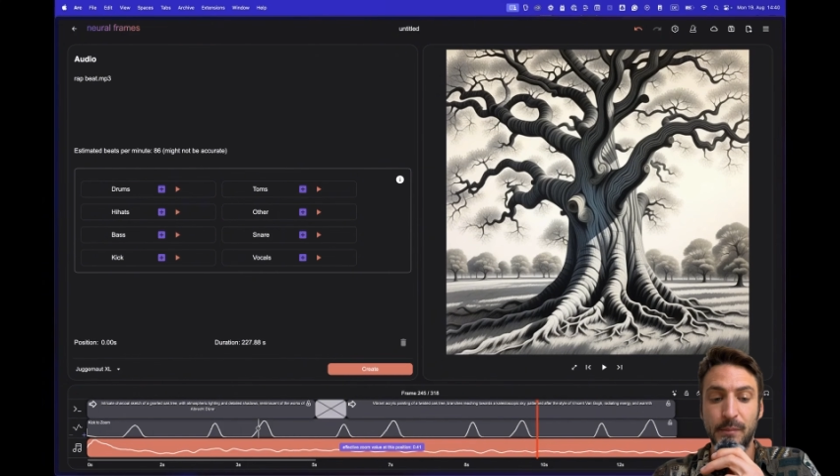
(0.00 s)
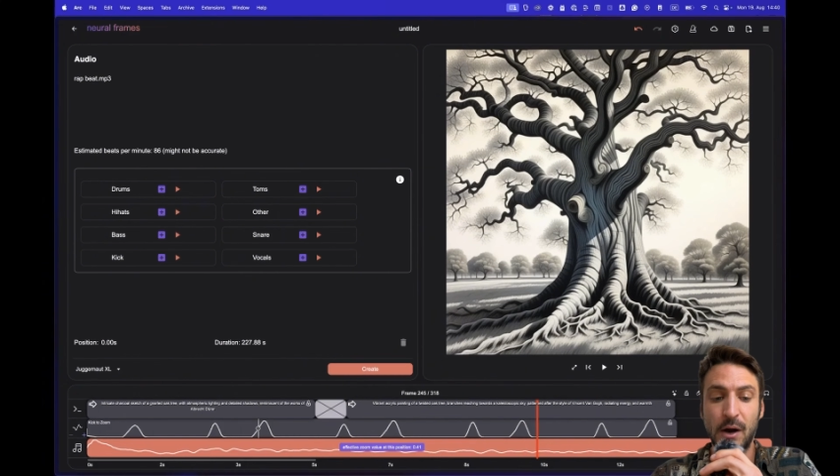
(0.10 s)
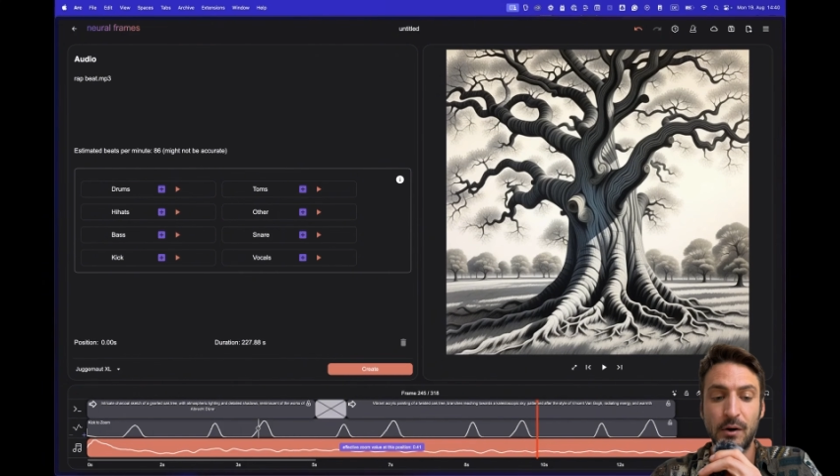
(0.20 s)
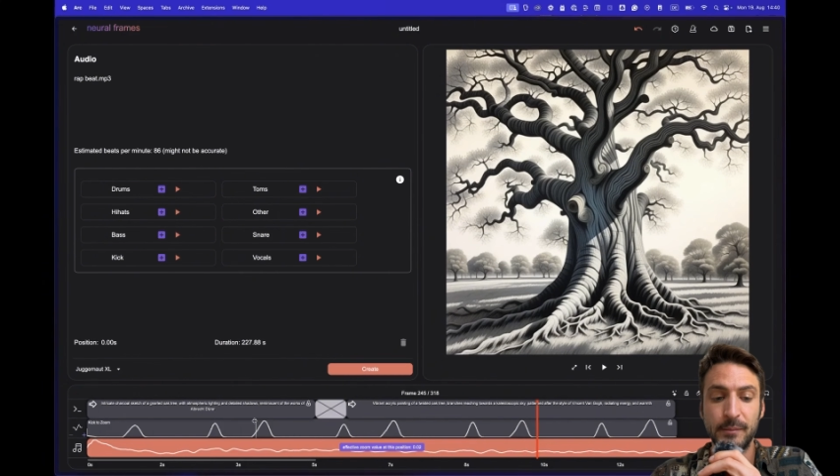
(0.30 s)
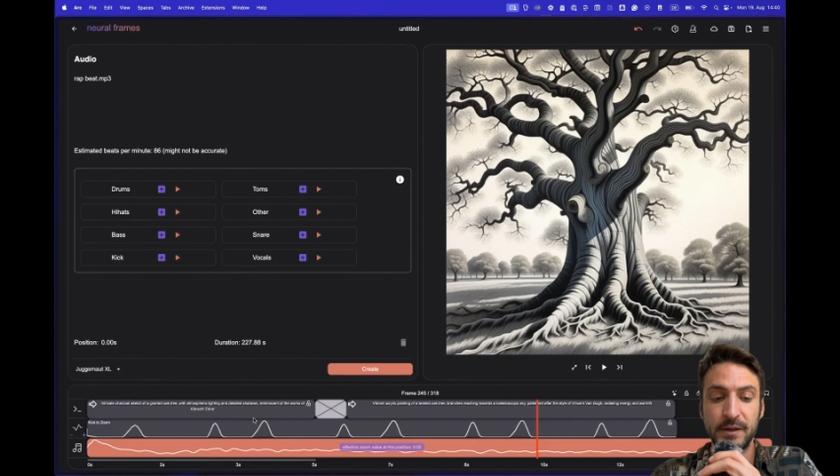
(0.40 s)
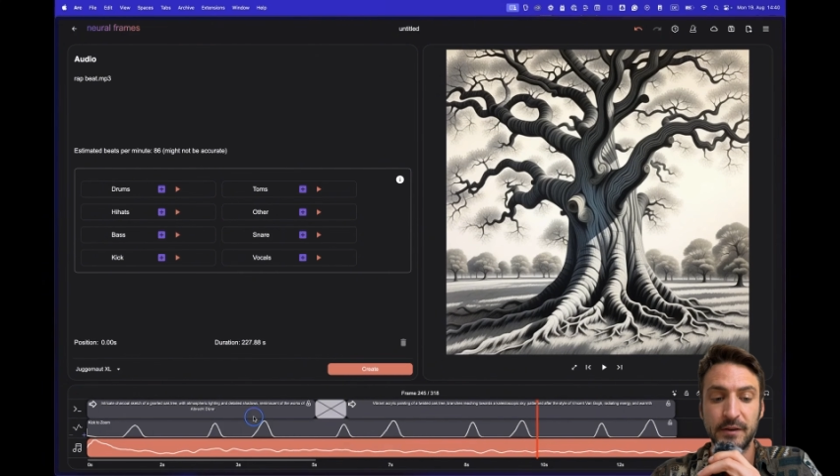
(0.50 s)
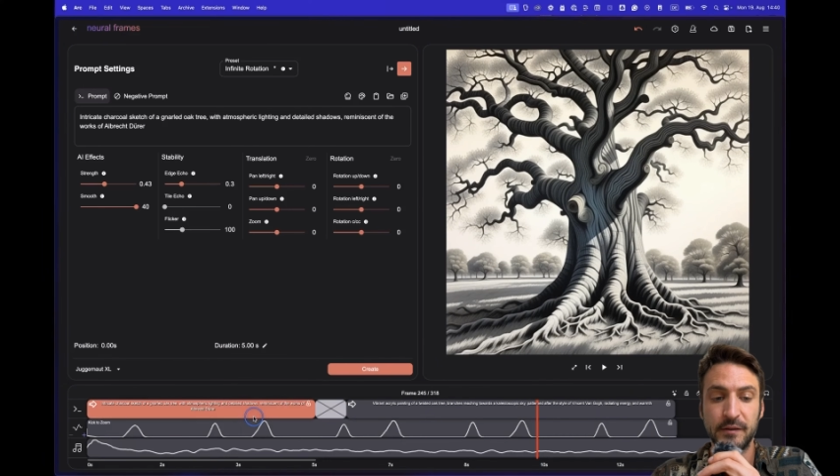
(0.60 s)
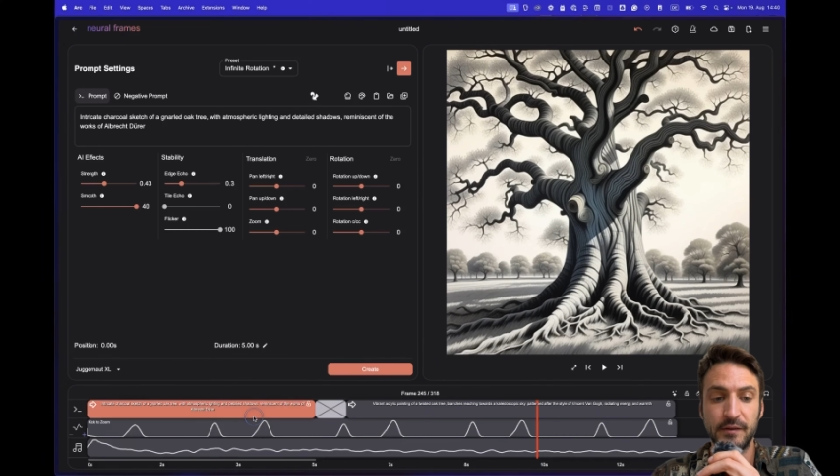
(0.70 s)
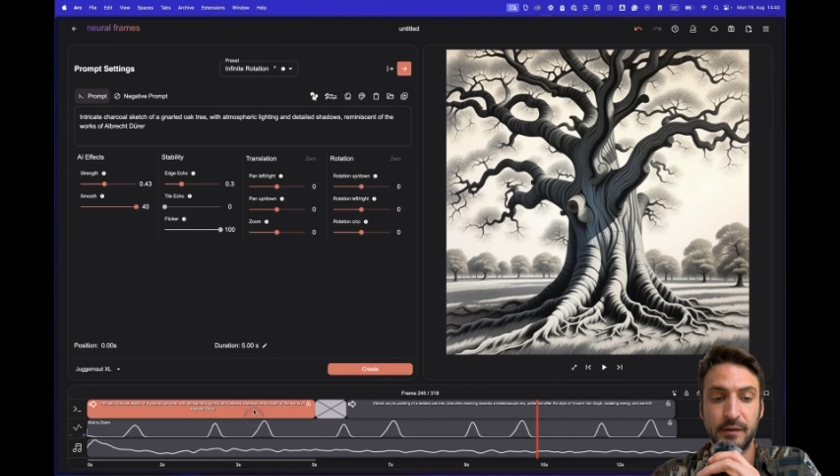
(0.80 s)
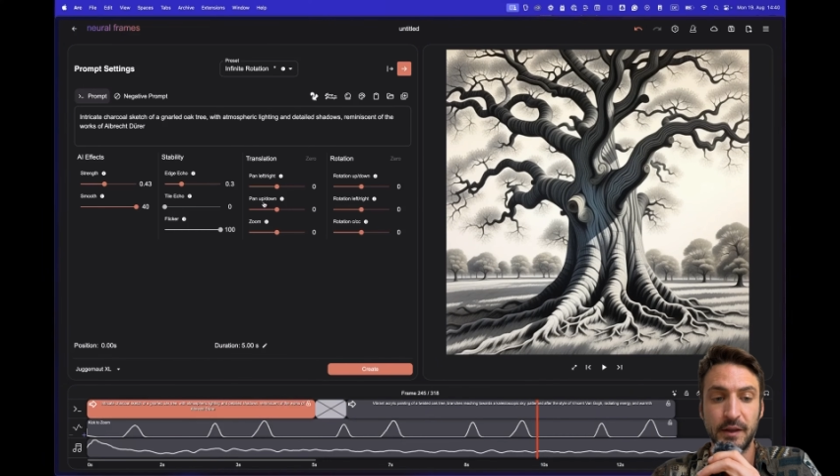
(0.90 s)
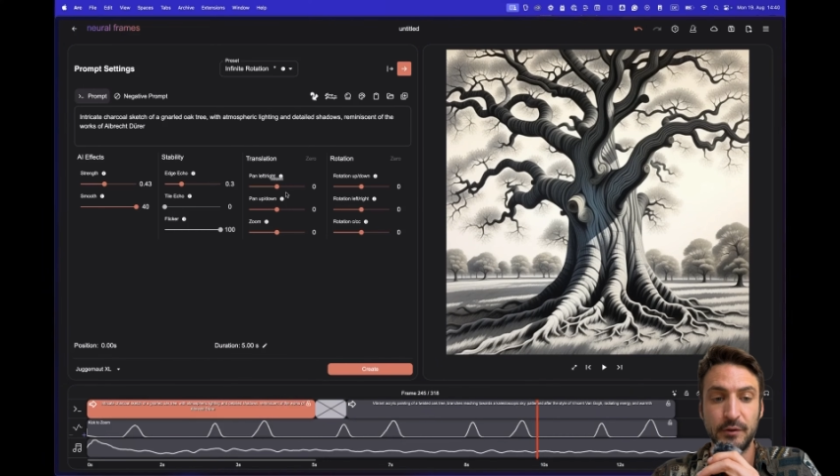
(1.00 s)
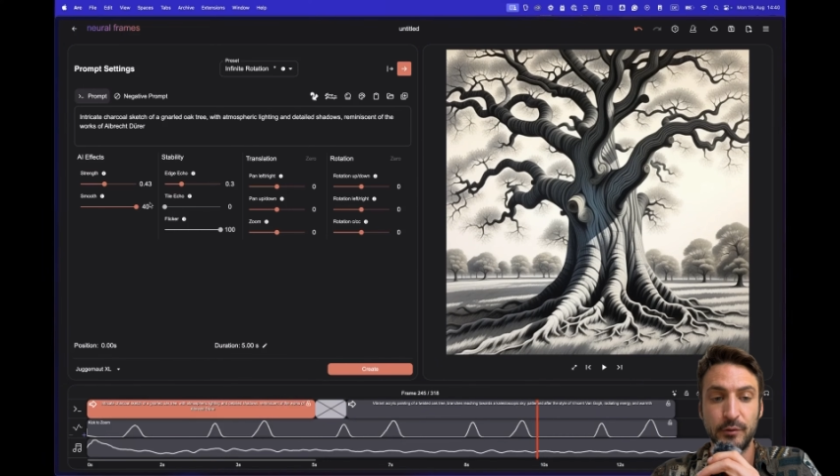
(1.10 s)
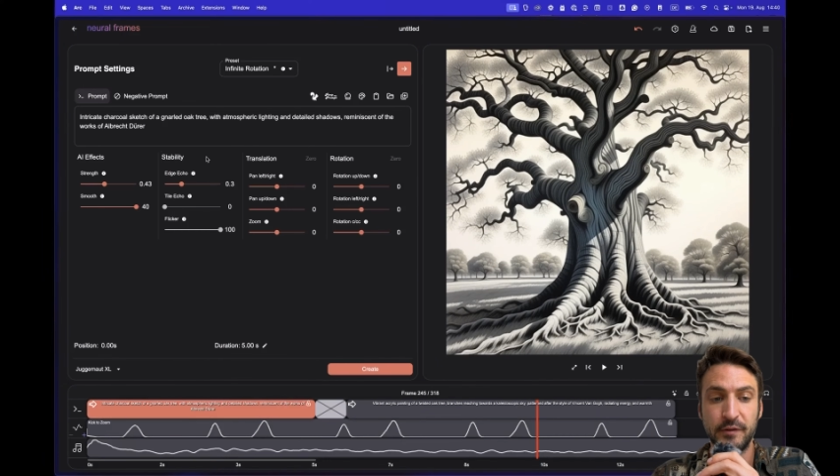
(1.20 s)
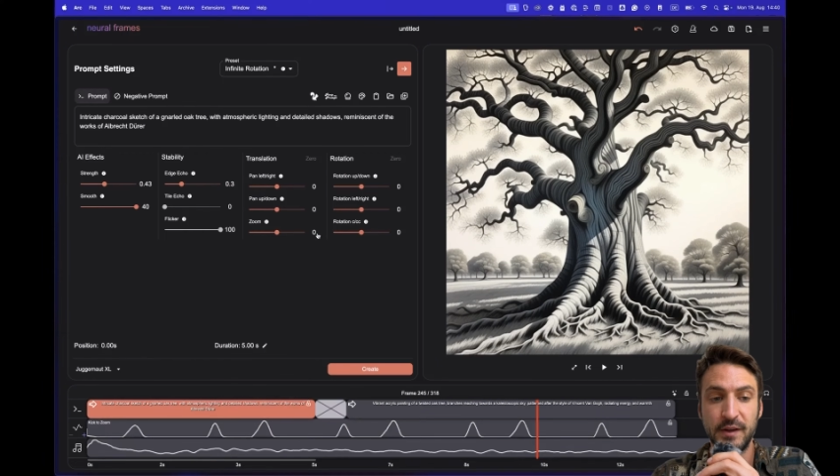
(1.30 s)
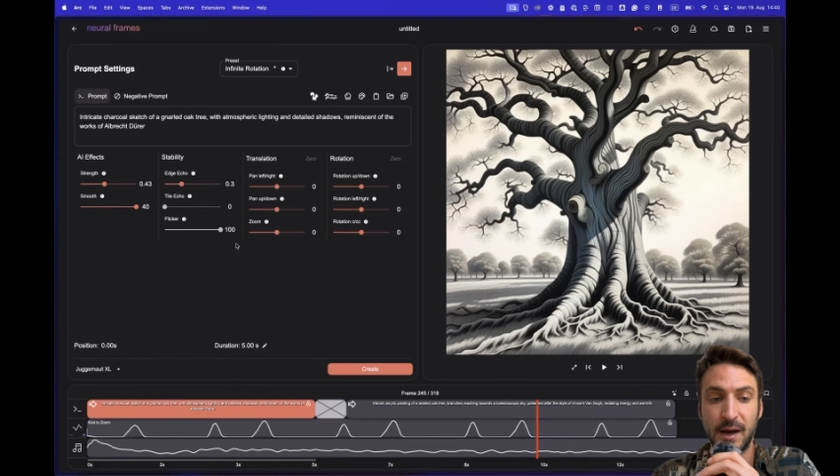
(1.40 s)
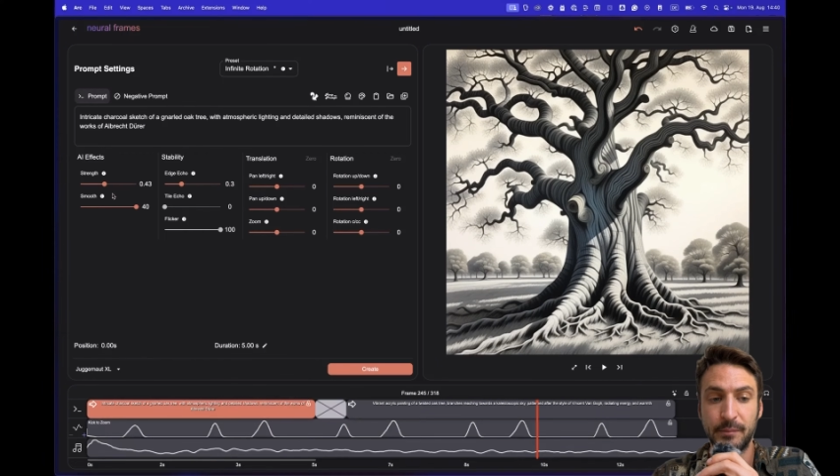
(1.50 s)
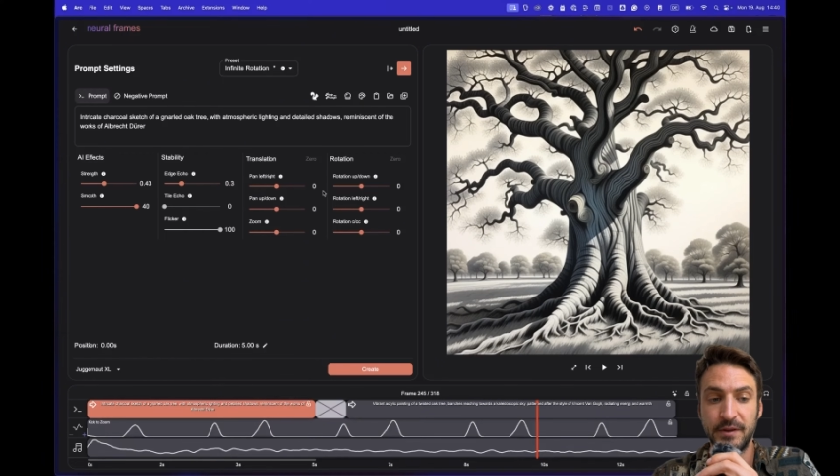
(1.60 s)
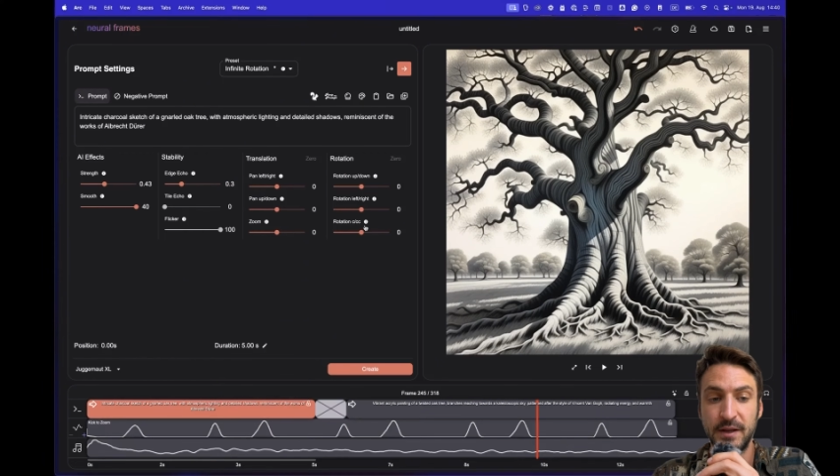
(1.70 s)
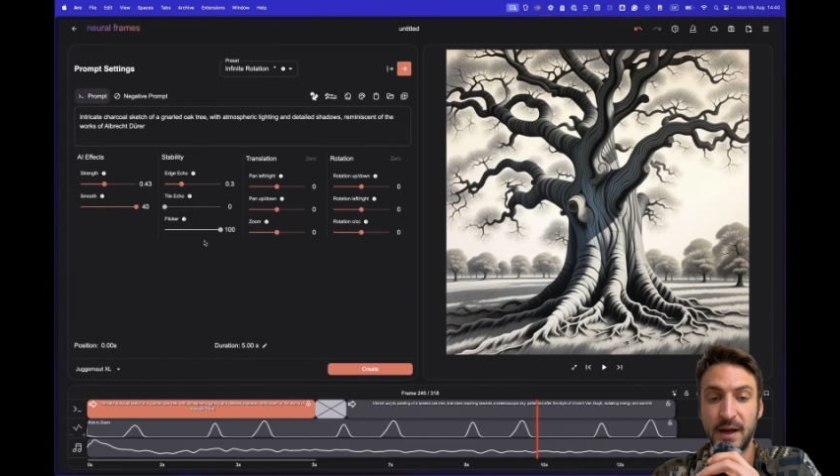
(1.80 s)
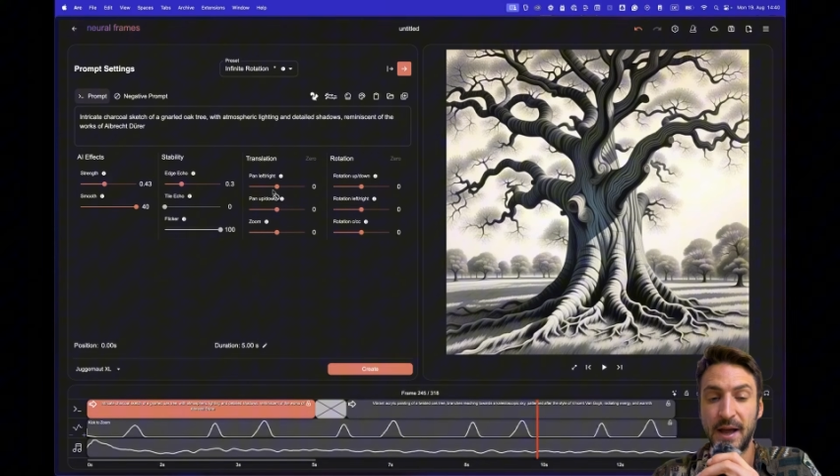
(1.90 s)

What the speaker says: parameters that you see up here.